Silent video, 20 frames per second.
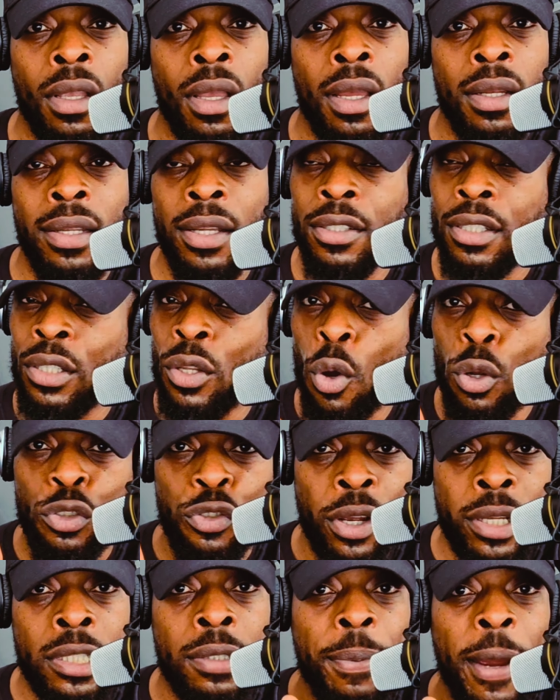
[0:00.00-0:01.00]
there's no
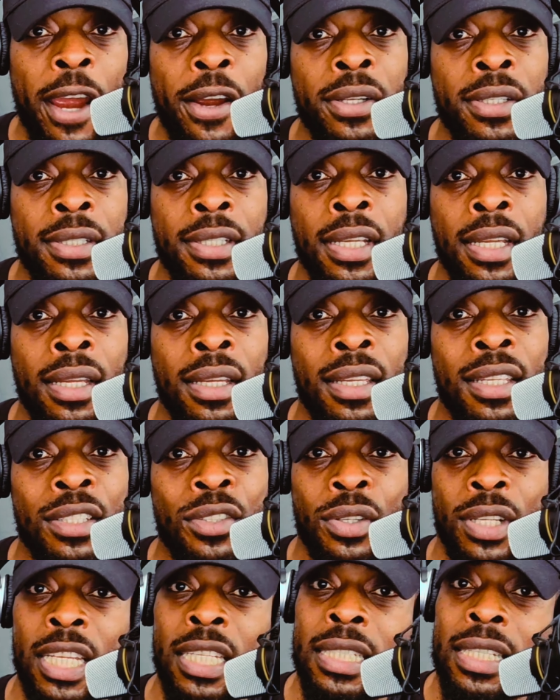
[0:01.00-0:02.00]
transparency. So
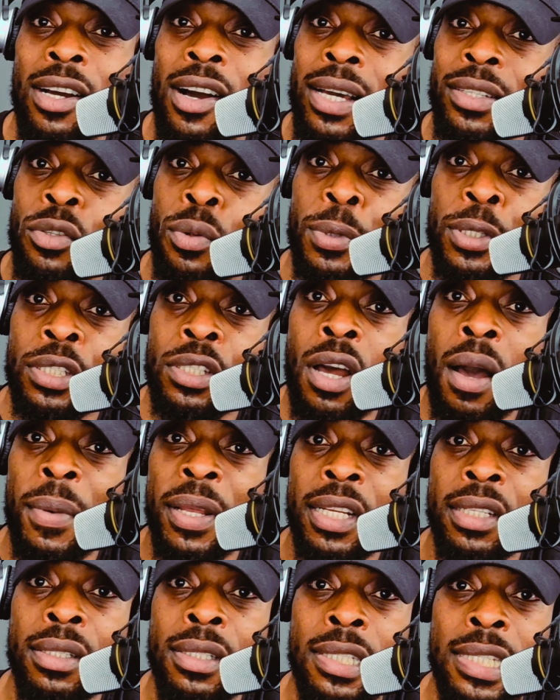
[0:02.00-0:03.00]
these guys almost come
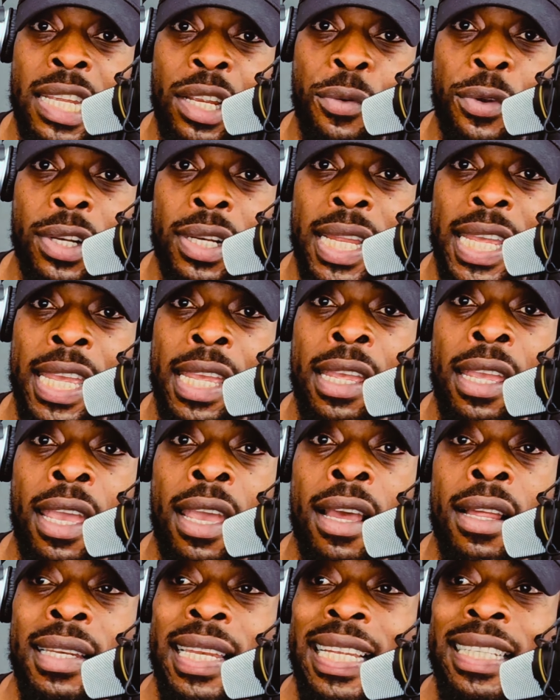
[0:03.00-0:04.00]
in secretly,
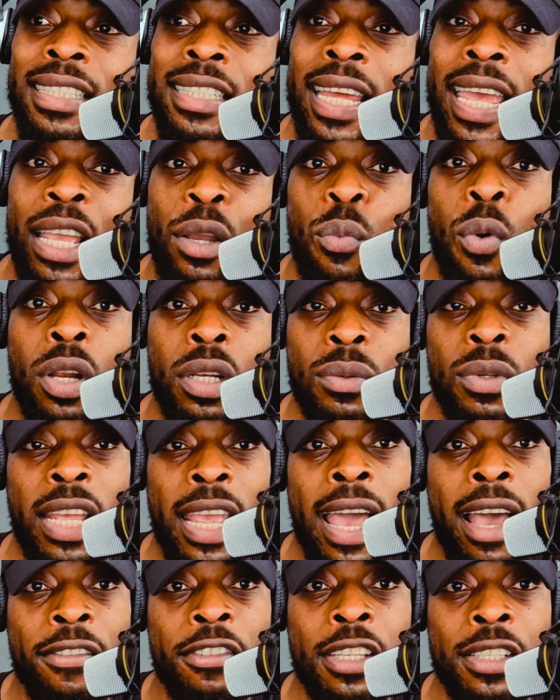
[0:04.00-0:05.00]
they take what they
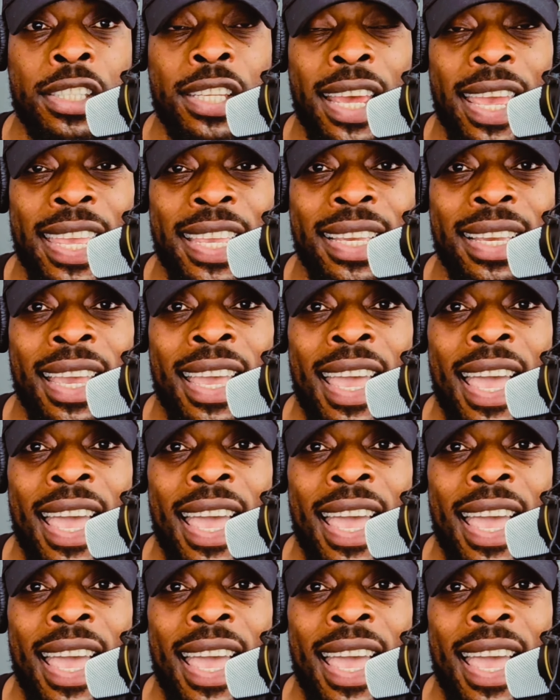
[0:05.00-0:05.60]
have to take,